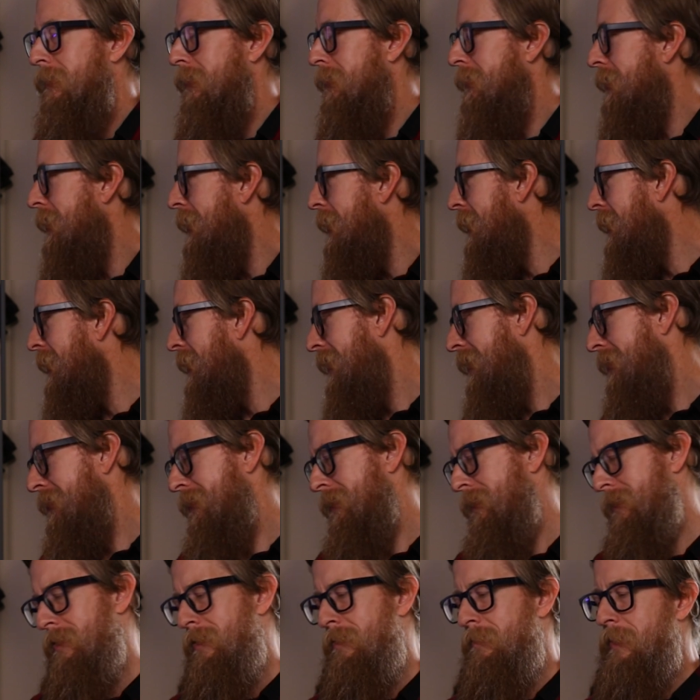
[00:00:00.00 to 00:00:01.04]
I
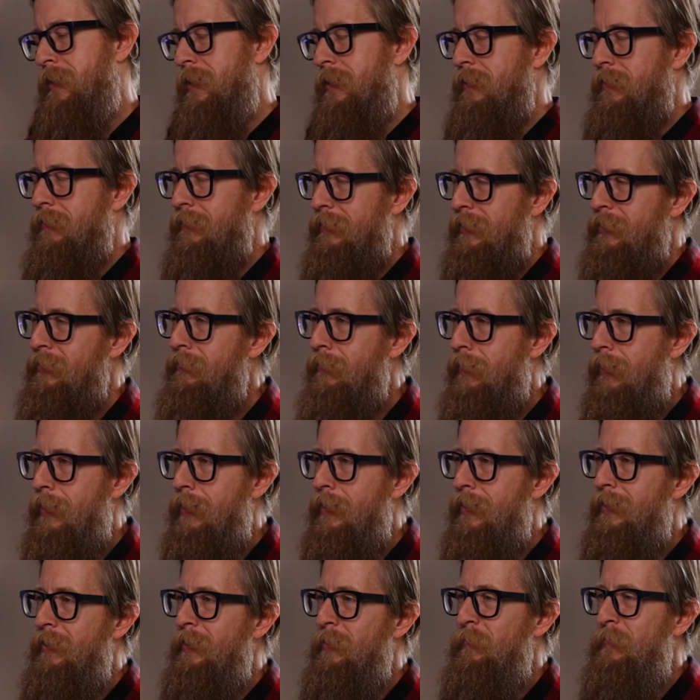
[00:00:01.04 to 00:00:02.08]
thought, oh man, here I
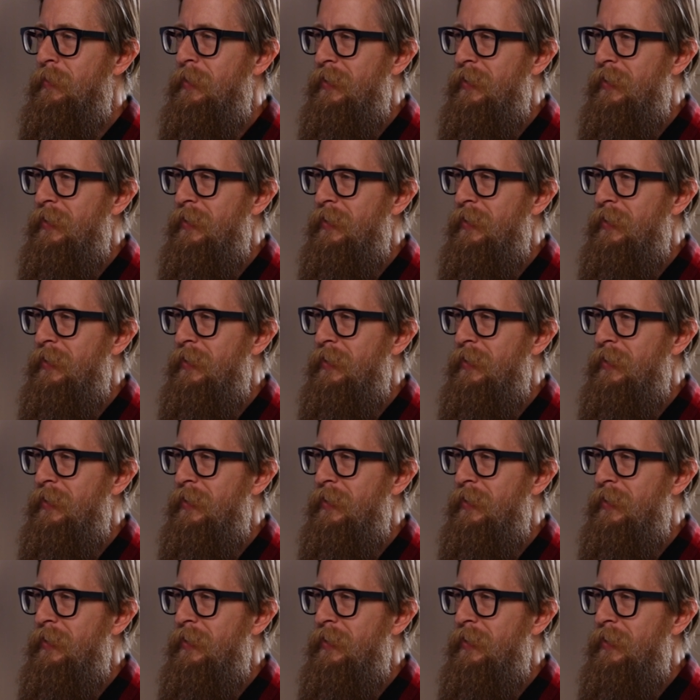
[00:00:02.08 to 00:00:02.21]
am.